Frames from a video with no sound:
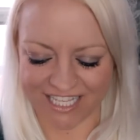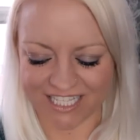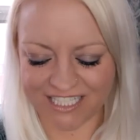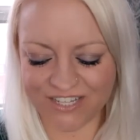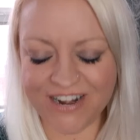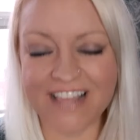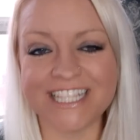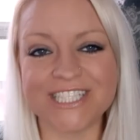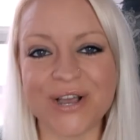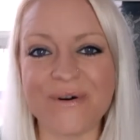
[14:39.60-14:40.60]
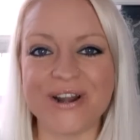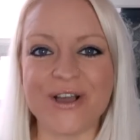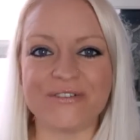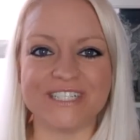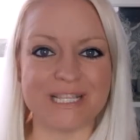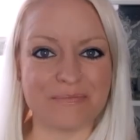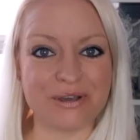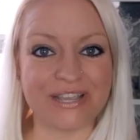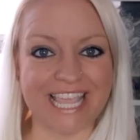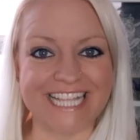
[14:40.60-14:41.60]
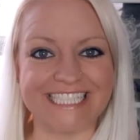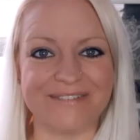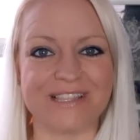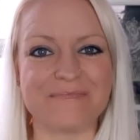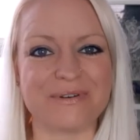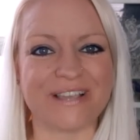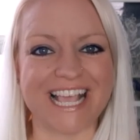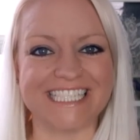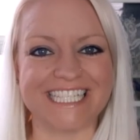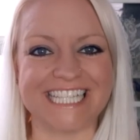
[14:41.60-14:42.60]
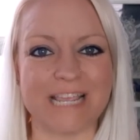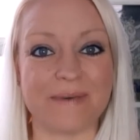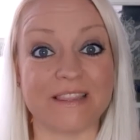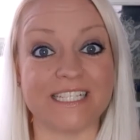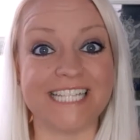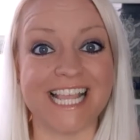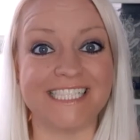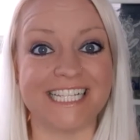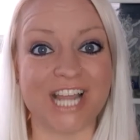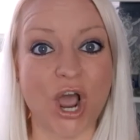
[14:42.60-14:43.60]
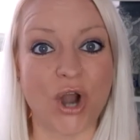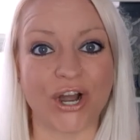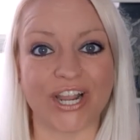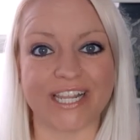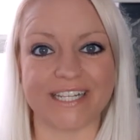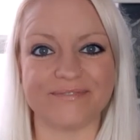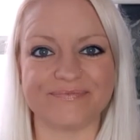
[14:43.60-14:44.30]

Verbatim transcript: So now let's go on over to the book and see what the book has to say about the tented arc.